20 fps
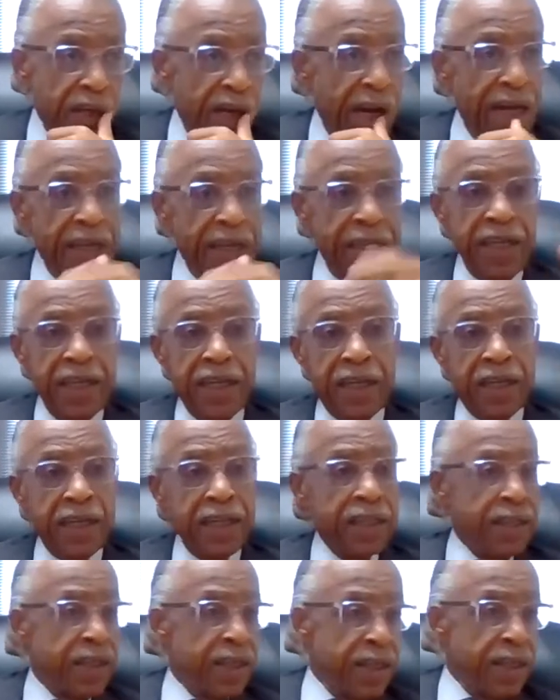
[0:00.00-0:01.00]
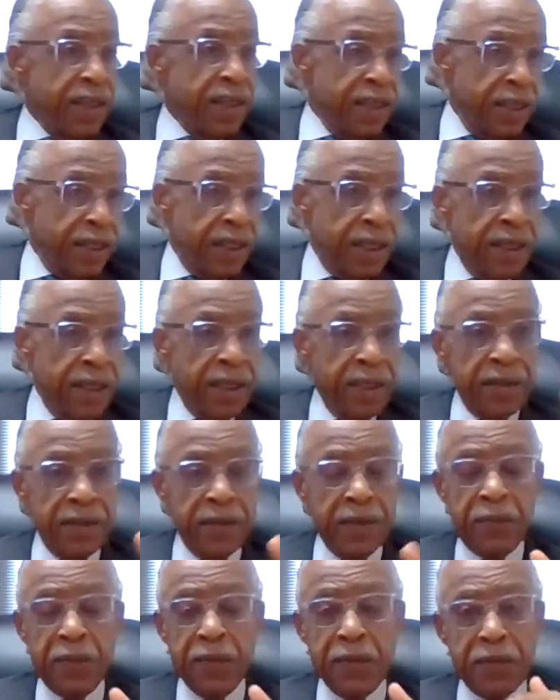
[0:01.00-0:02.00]
I hear
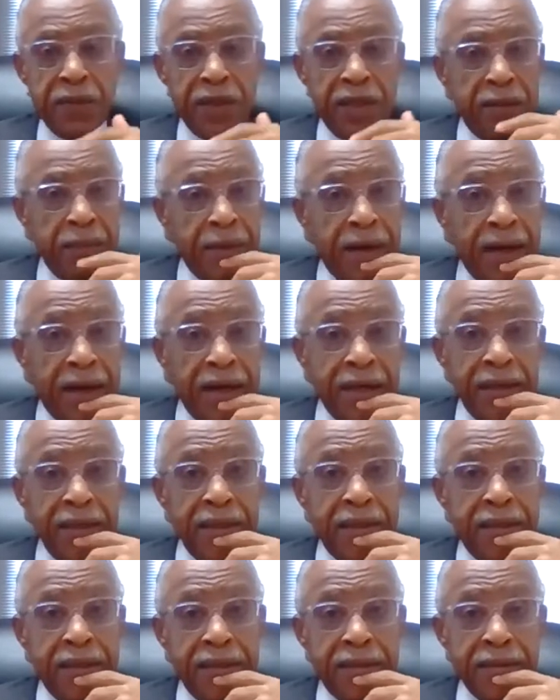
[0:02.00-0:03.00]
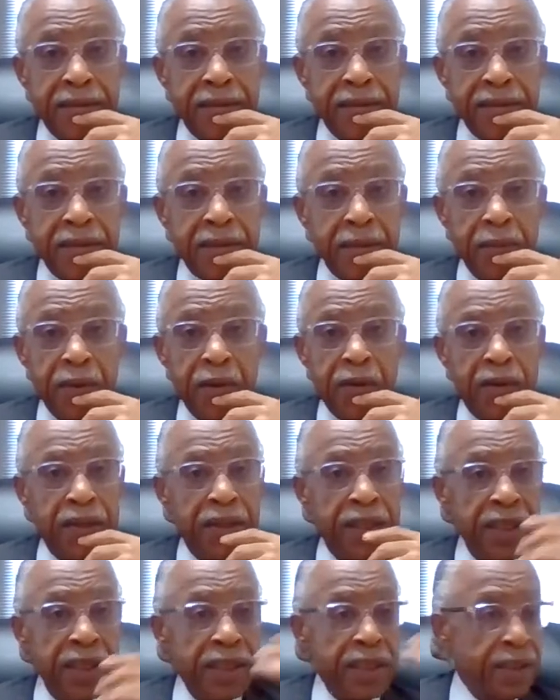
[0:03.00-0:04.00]
the people in my
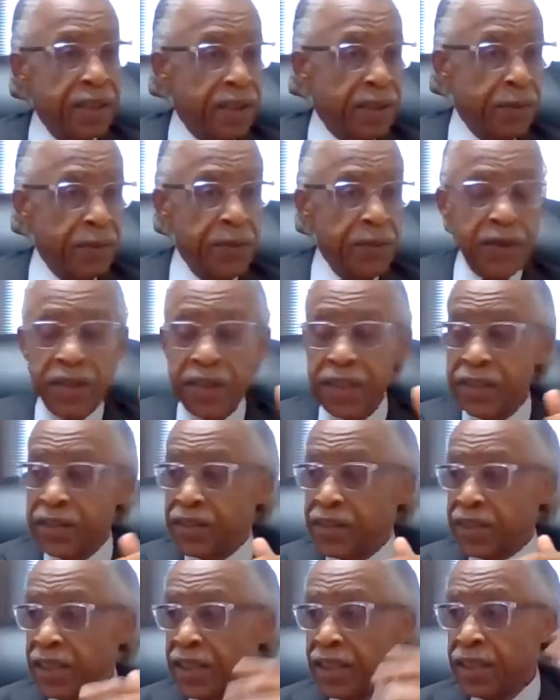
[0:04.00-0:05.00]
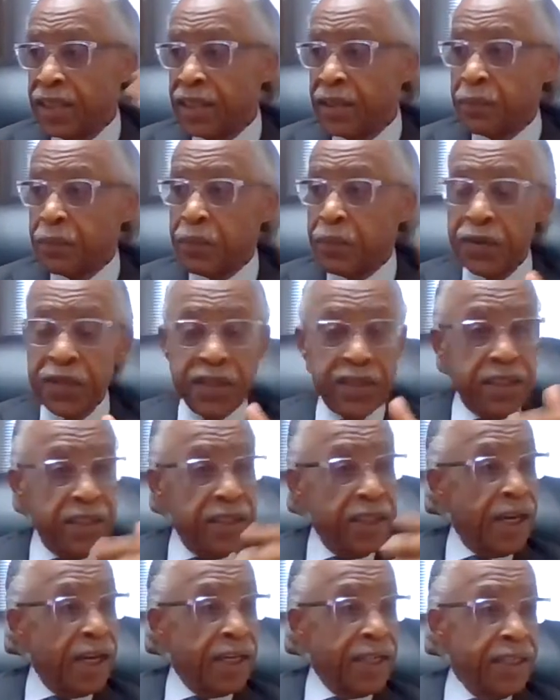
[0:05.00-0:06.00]
community, the community center, the
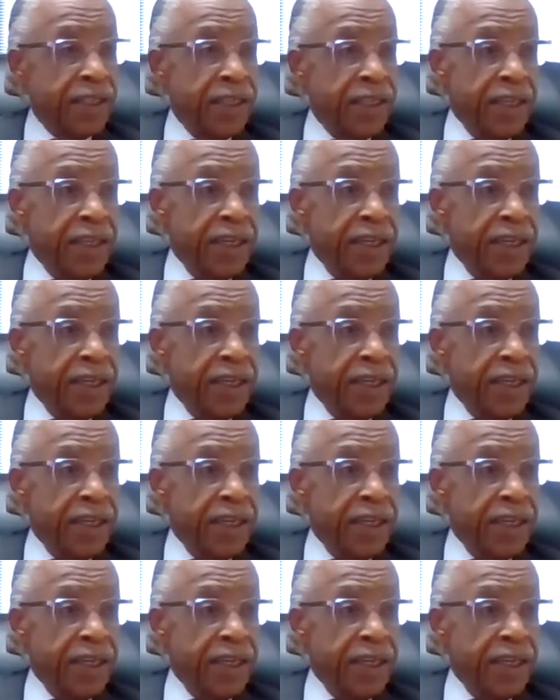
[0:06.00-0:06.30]
preacher,